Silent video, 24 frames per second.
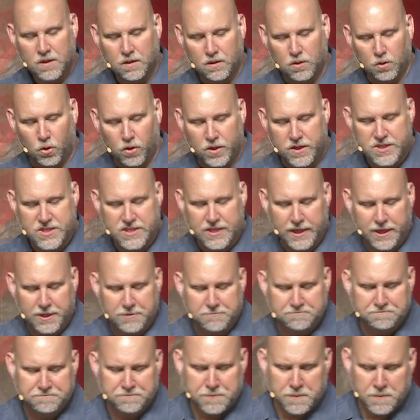"Lord," he
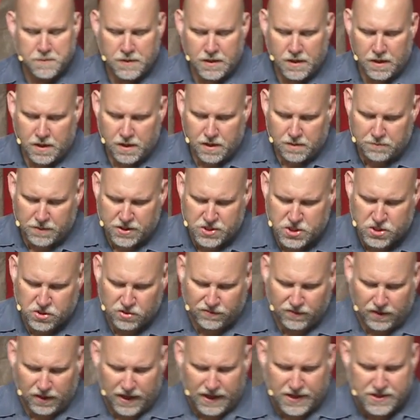said, "my
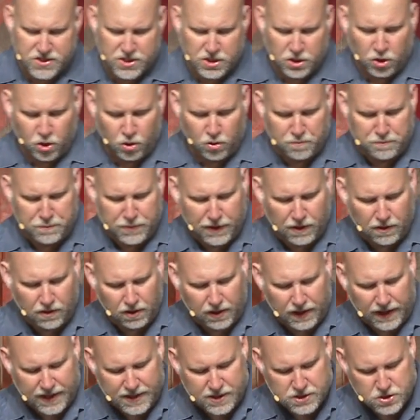servant lies at home
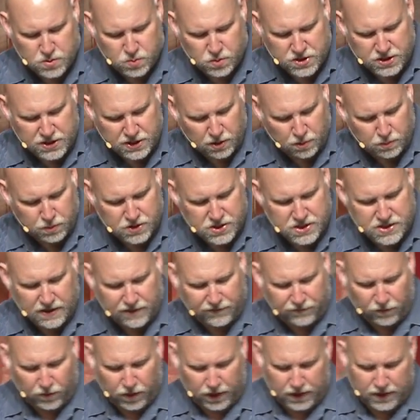paralyzed with terrible
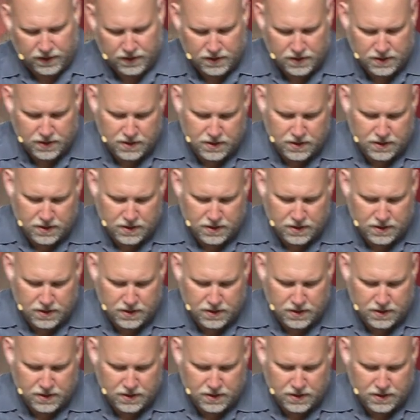suffering."